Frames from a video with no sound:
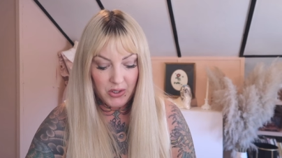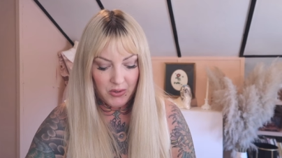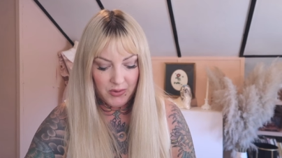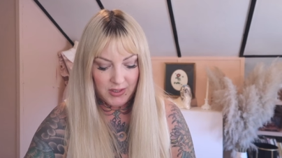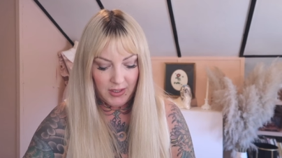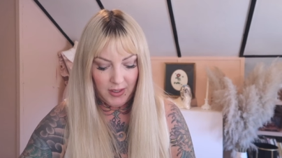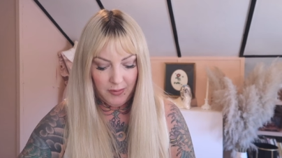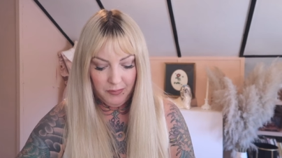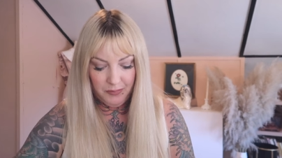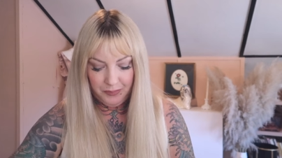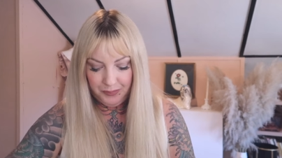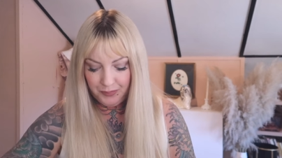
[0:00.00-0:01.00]
using
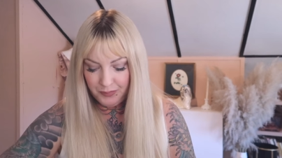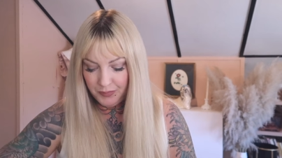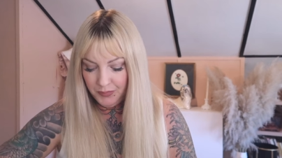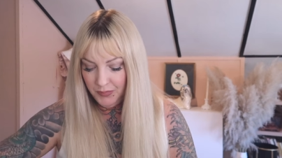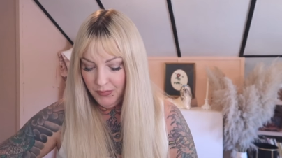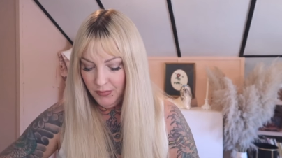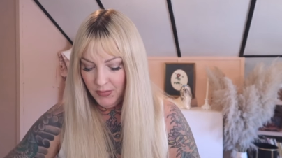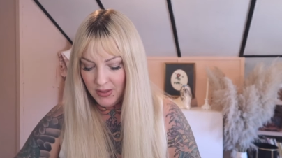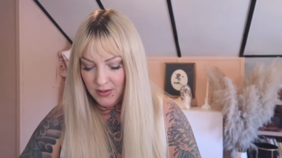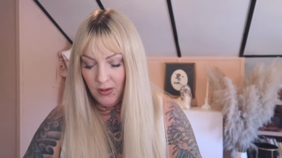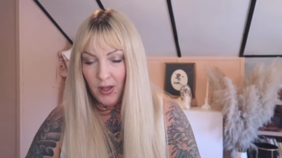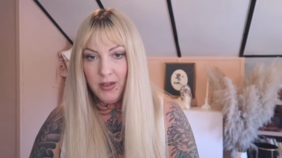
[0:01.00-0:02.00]

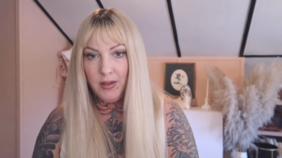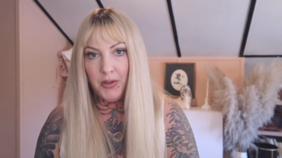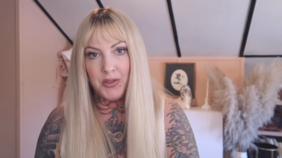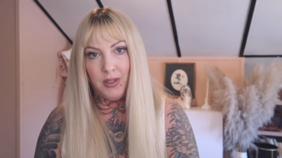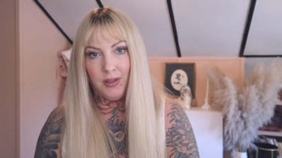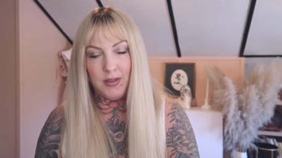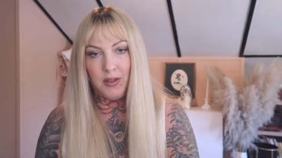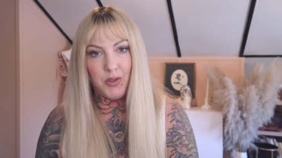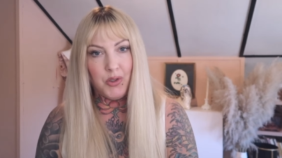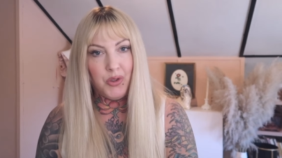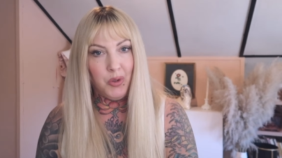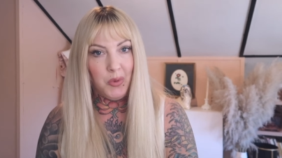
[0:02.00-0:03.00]
because a lot of nail salons aren't
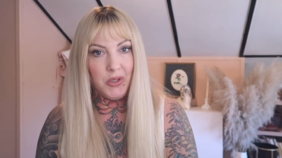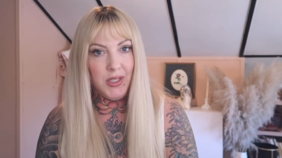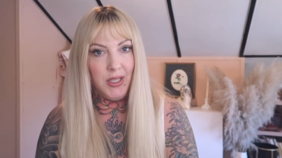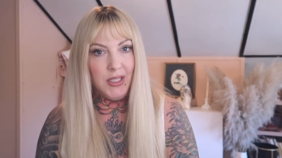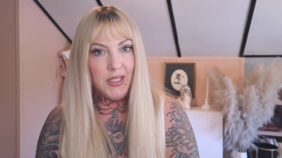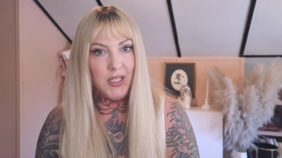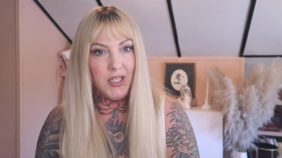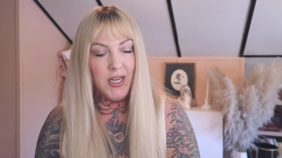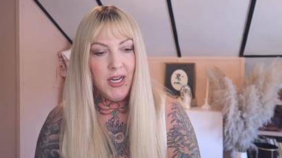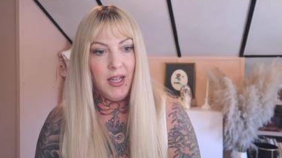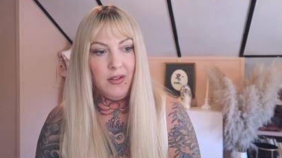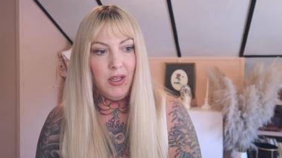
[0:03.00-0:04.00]
super
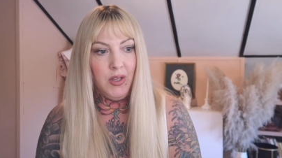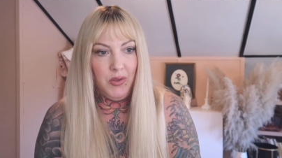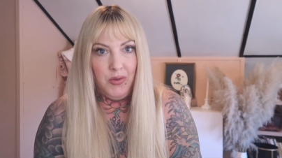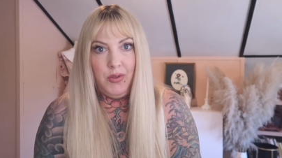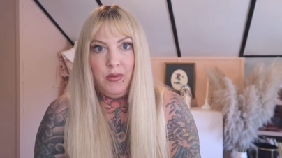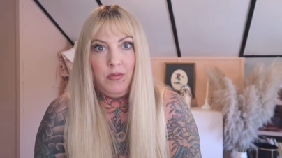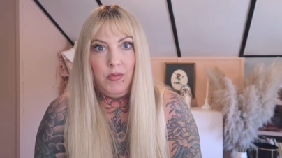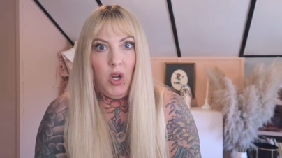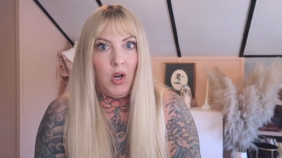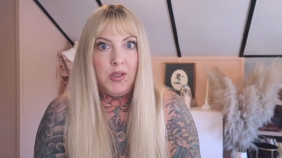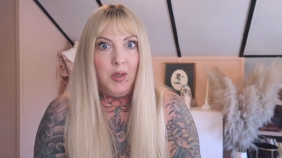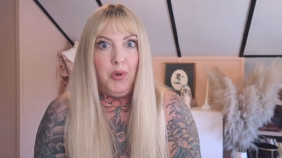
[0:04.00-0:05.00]
sanitary and they use
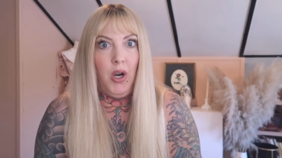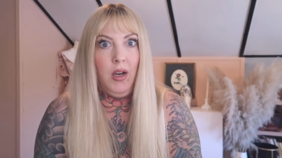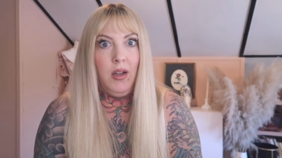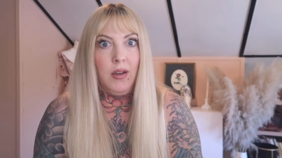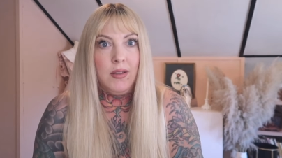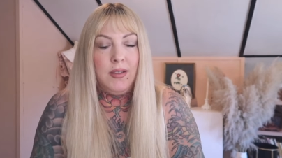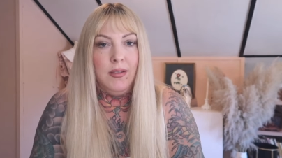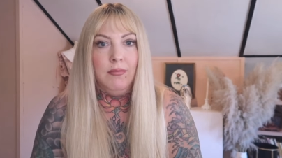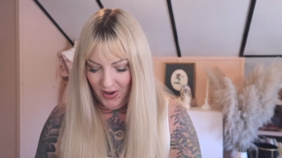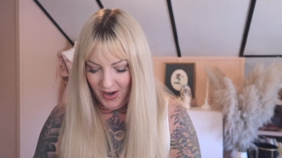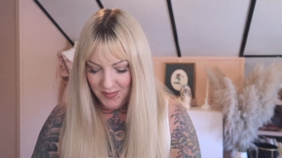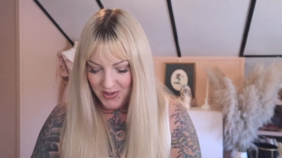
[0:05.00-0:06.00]
toxic products
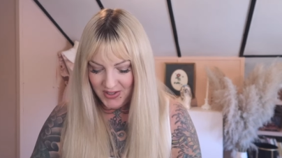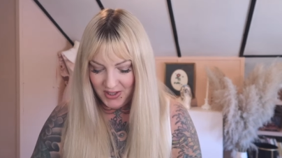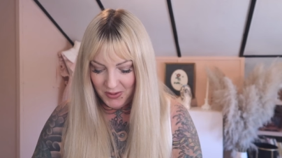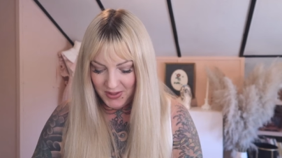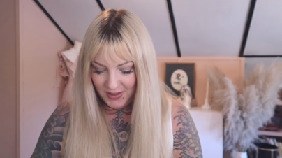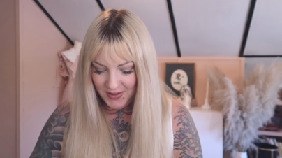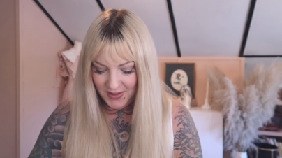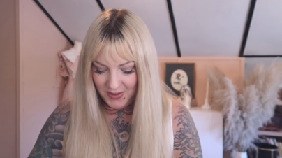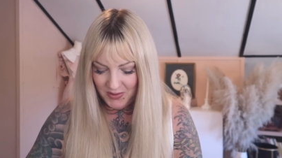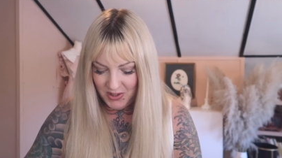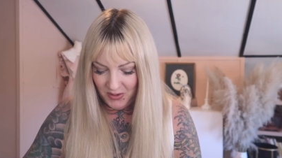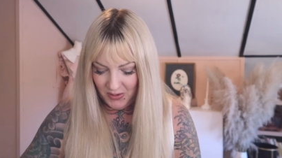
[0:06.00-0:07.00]
and I'm just so
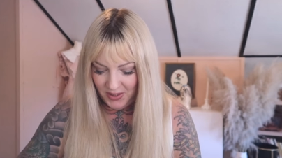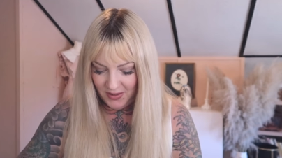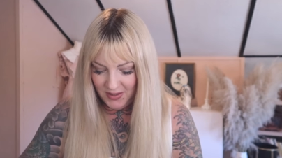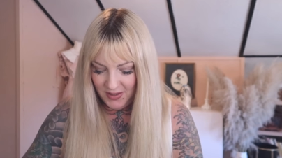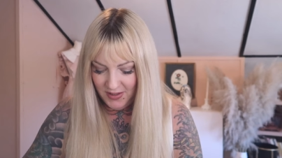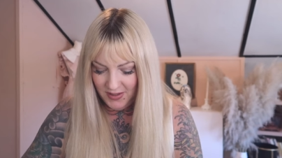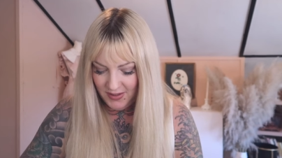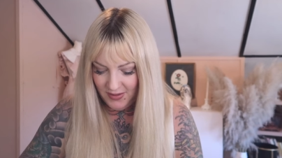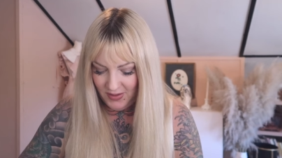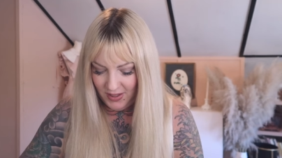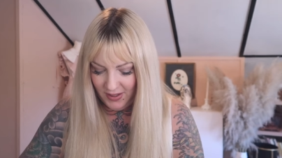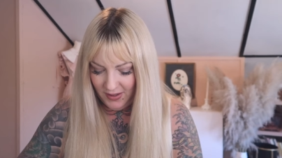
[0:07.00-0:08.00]
sensitive to it
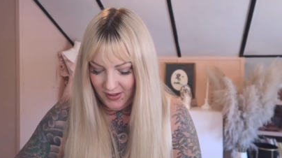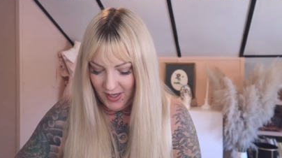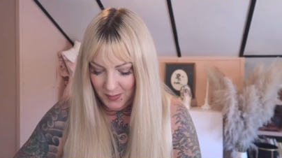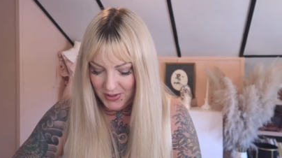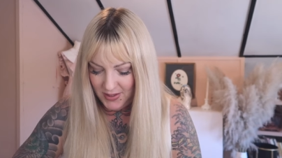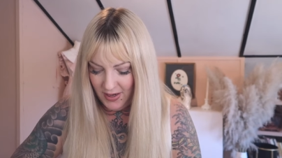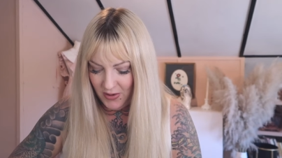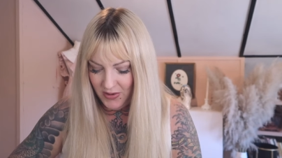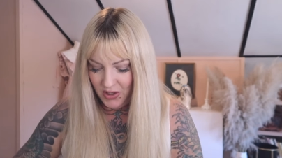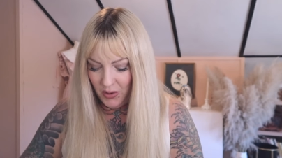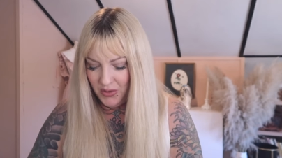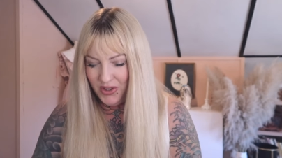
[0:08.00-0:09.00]
that I'm scared
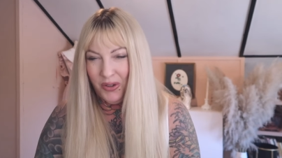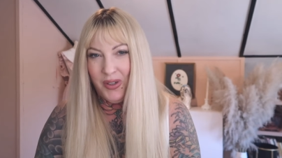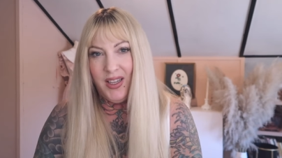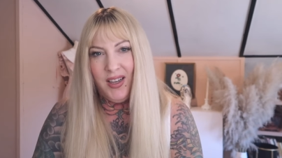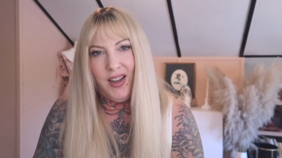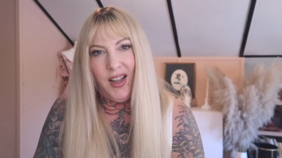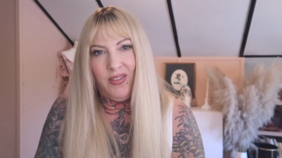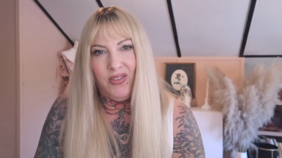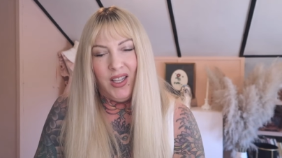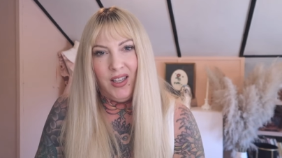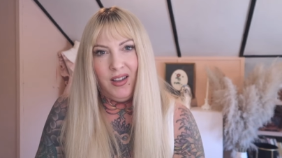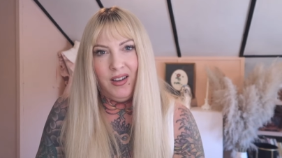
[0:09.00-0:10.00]
to go do it and
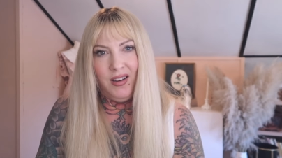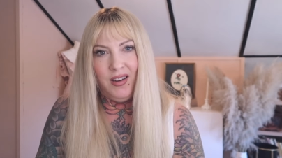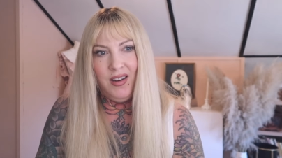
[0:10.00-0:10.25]
then